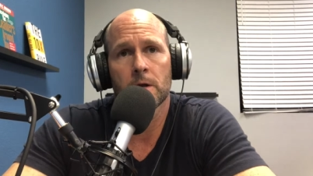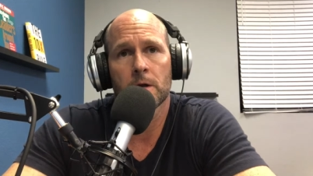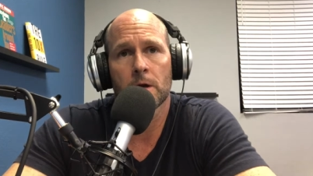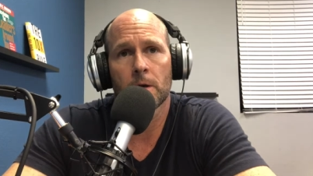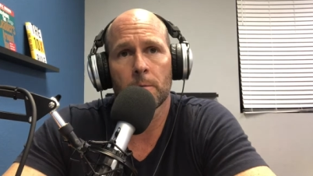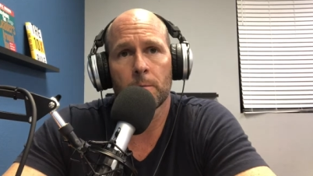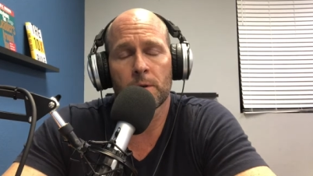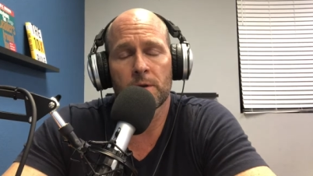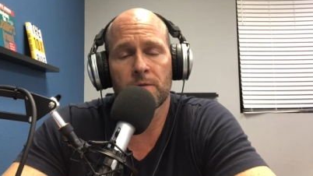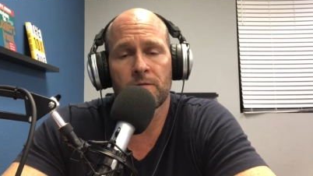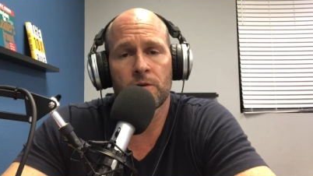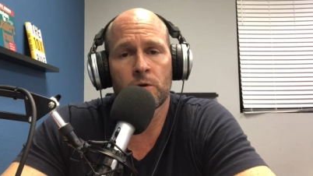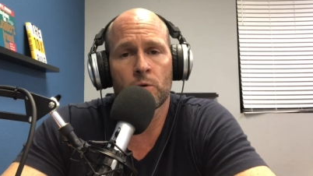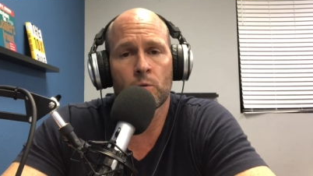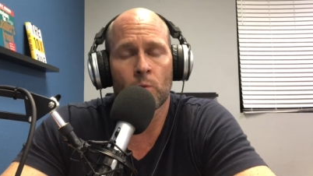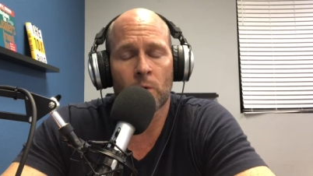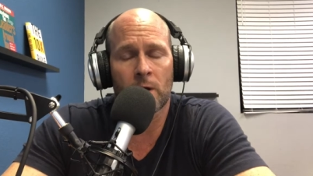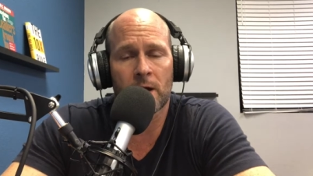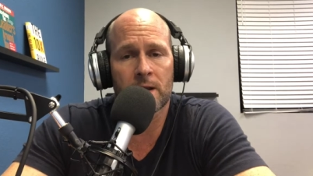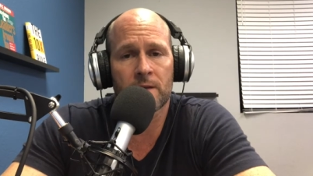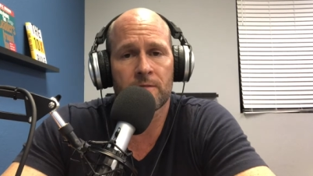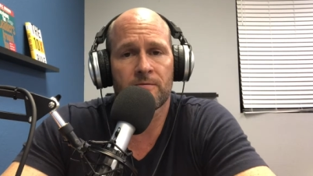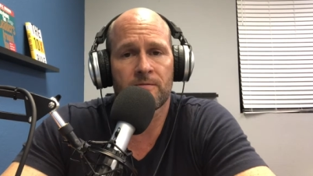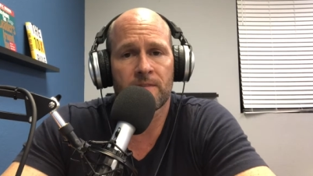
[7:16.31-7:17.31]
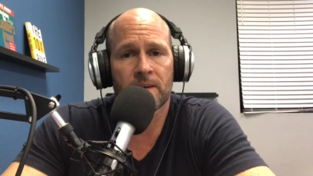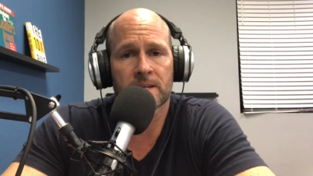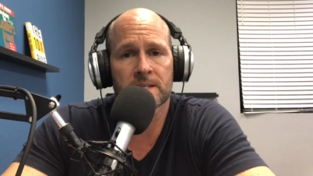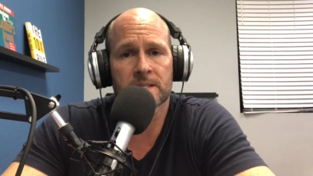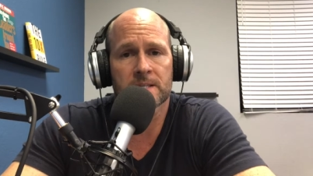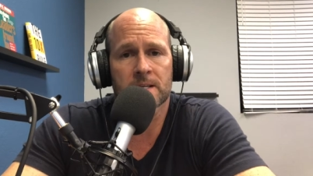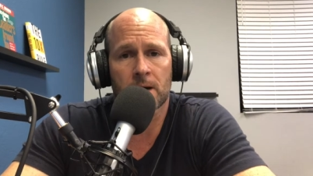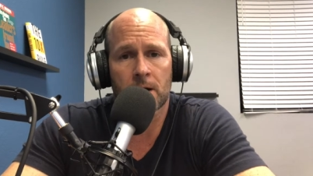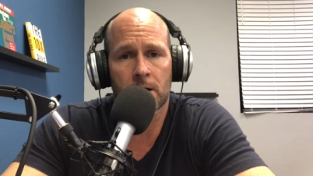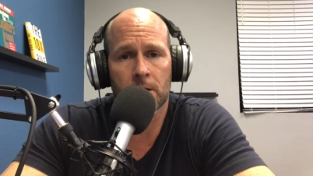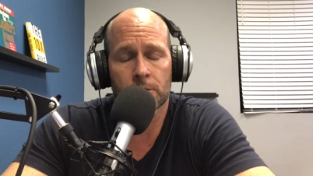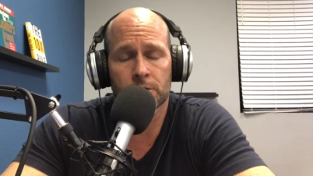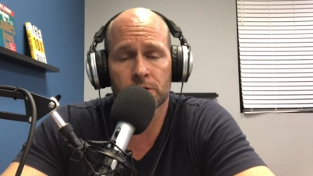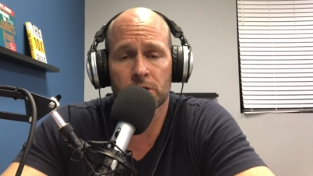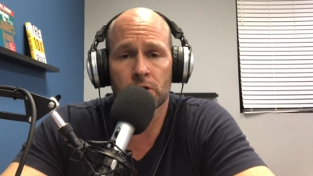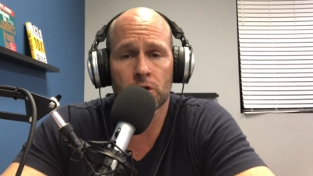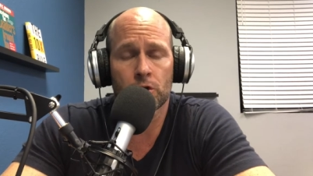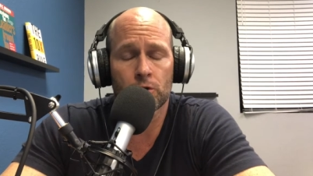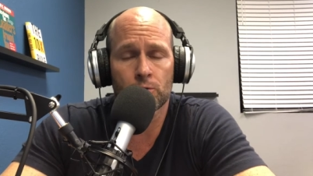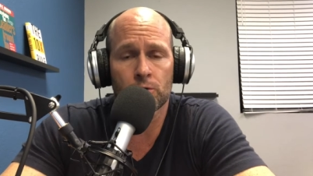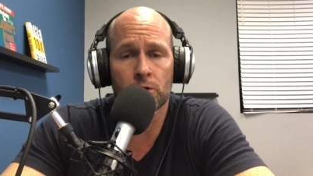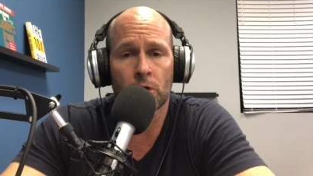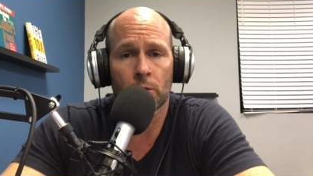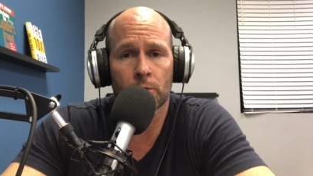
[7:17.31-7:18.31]
But if you want to fix cars and
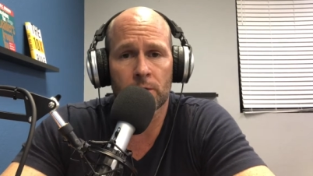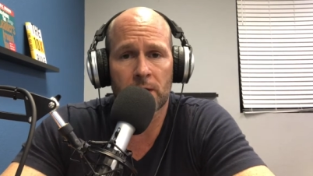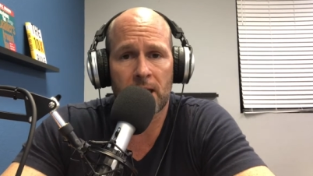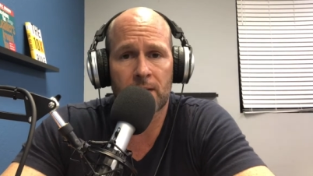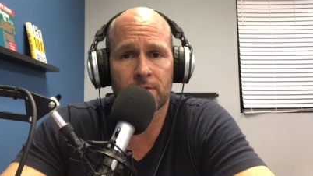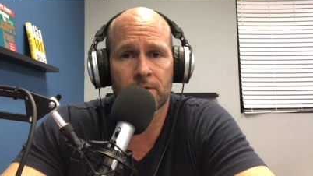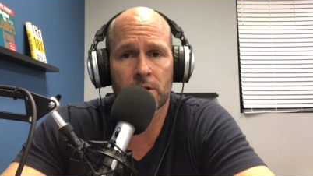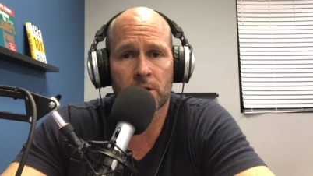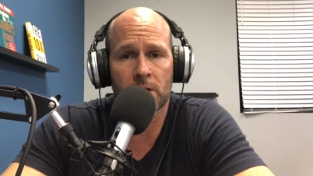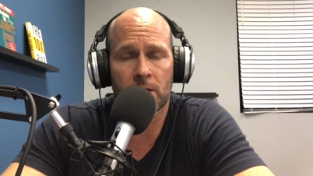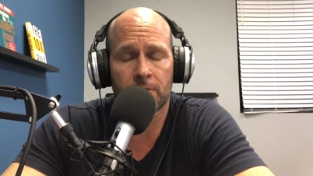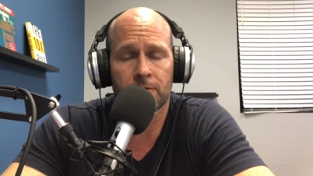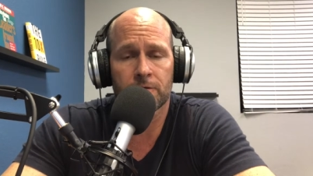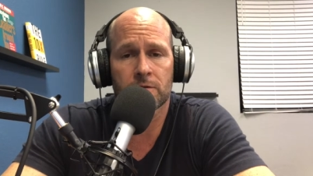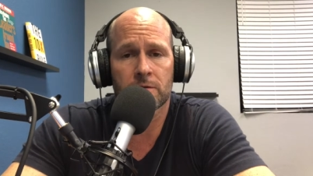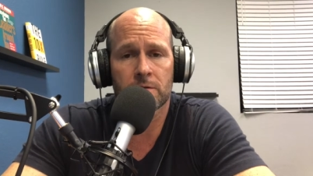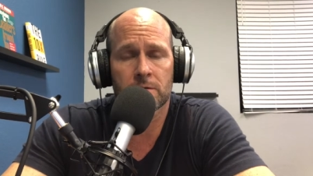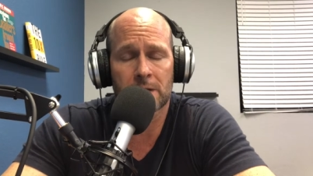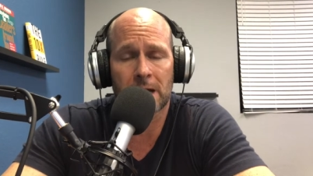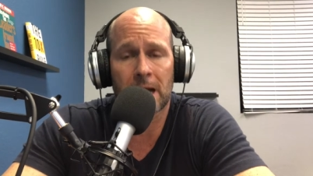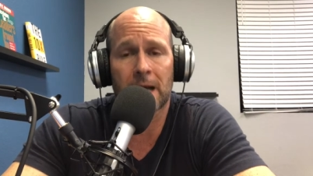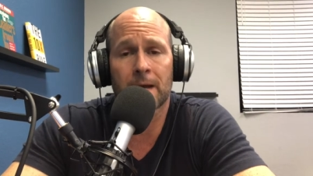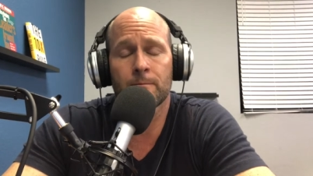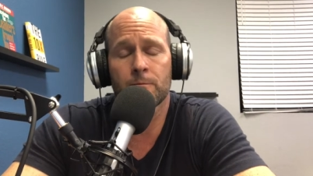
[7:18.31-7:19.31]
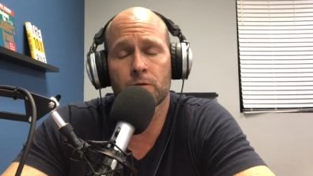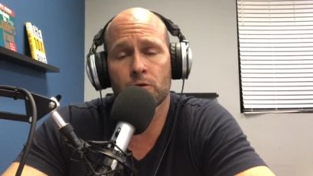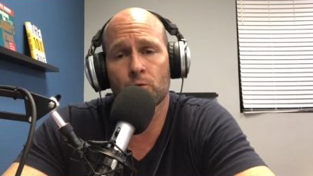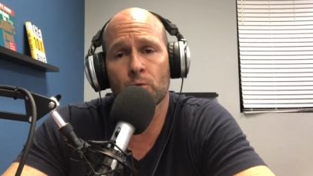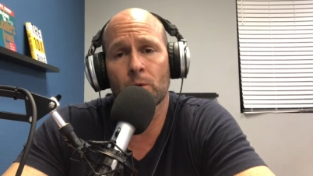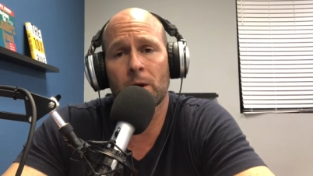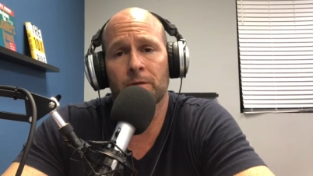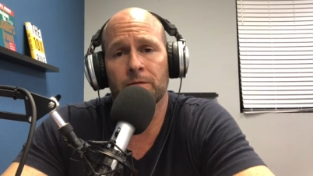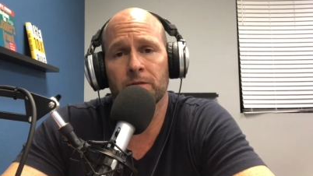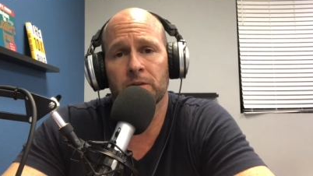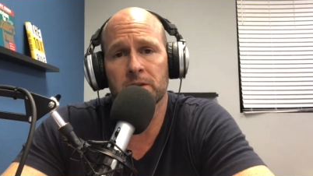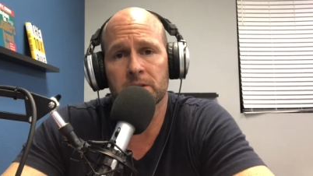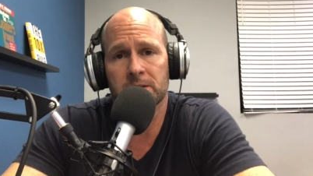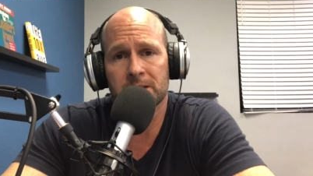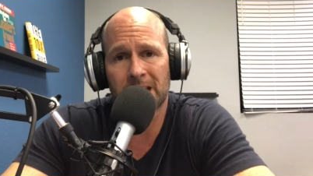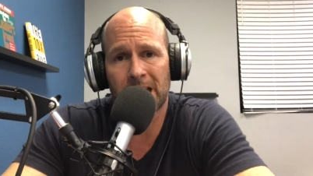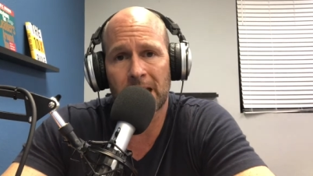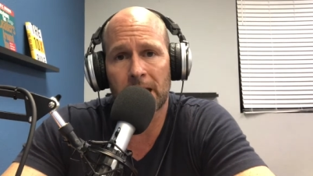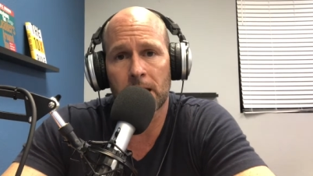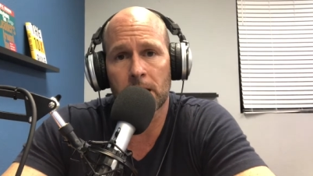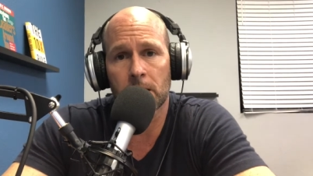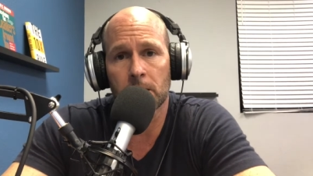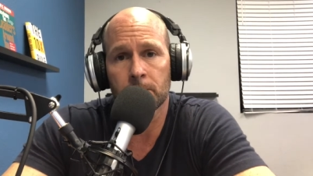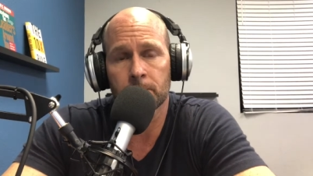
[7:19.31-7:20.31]
you don't have enough time throughout the
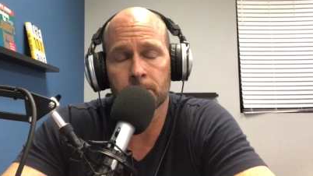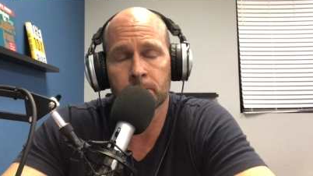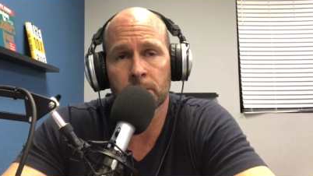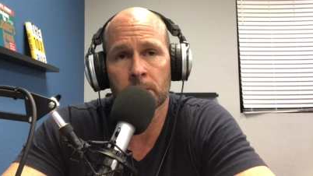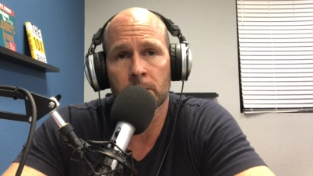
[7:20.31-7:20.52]
day,